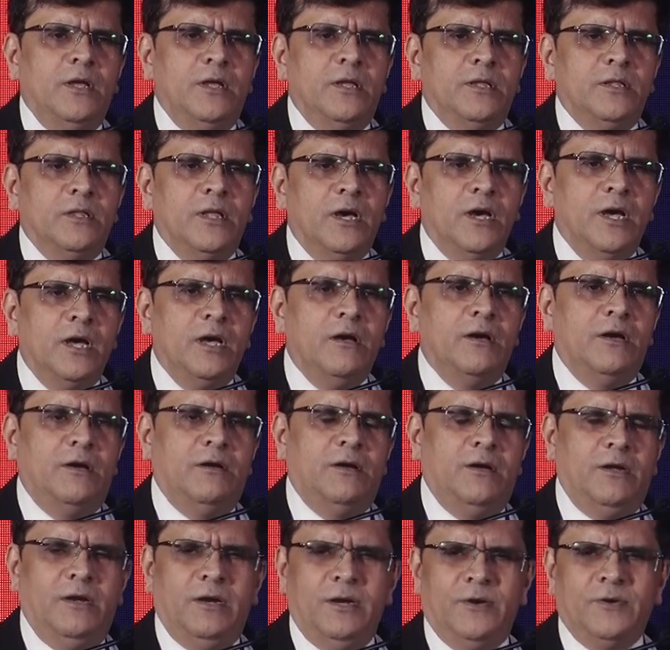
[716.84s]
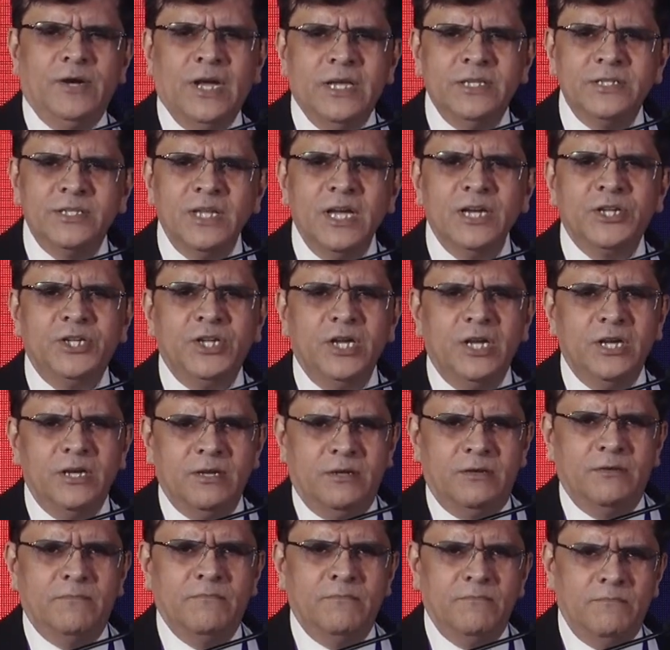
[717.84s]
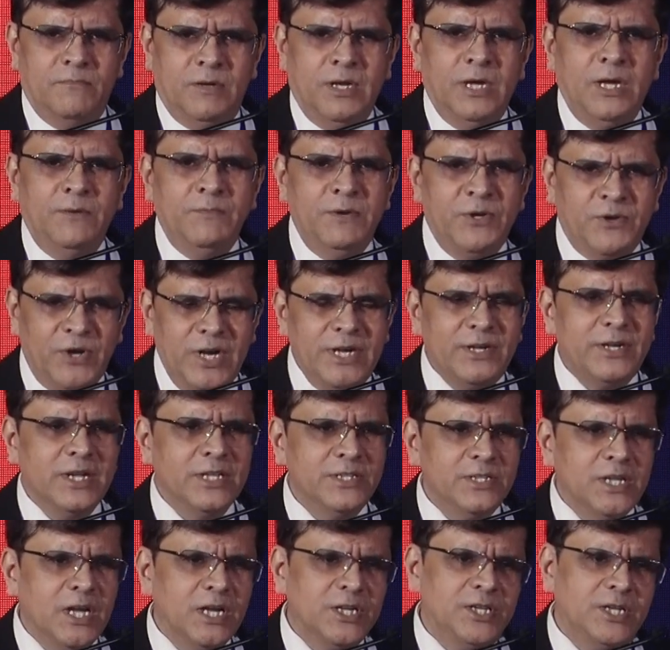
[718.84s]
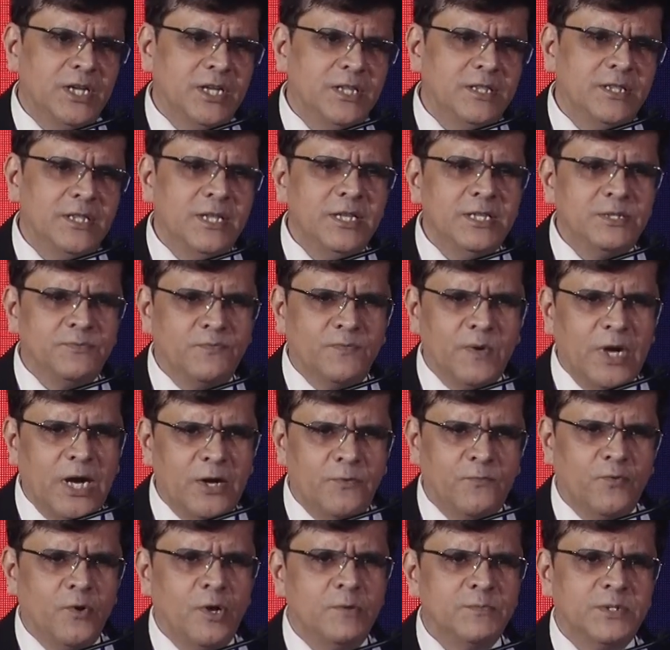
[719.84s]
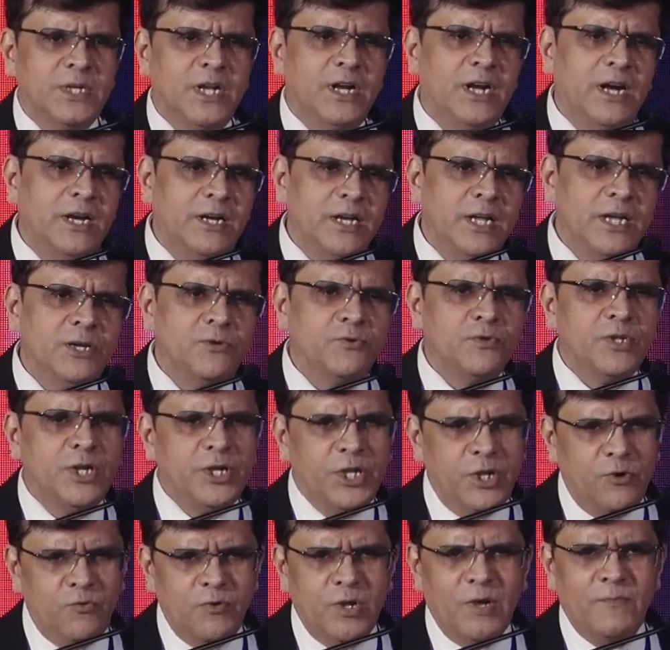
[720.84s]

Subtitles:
the transaction, trade transaction, these platforms are handling to the tune